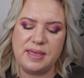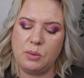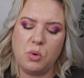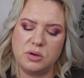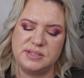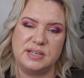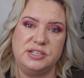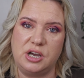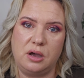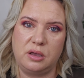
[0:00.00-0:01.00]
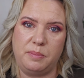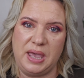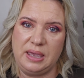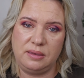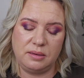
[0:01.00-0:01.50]
There was a darker
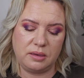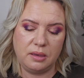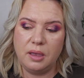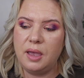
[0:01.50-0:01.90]
pink,